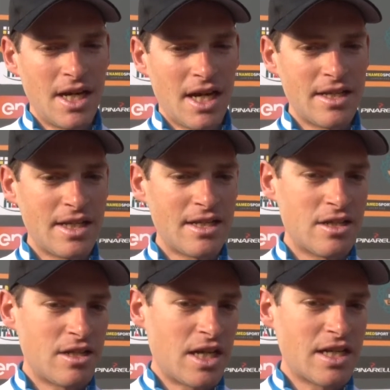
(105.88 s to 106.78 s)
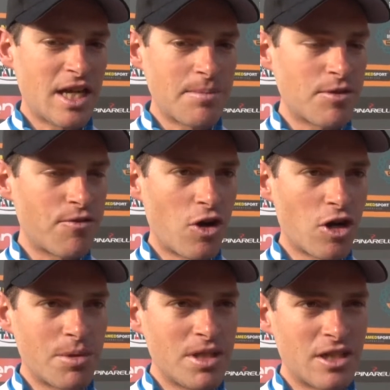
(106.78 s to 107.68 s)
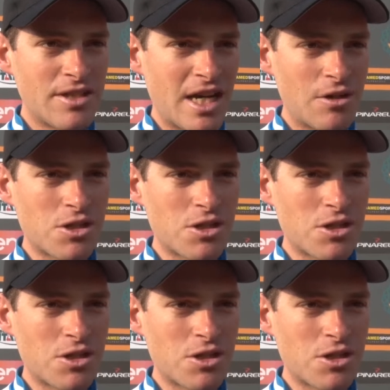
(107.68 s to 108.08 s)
And then I kept the form until now,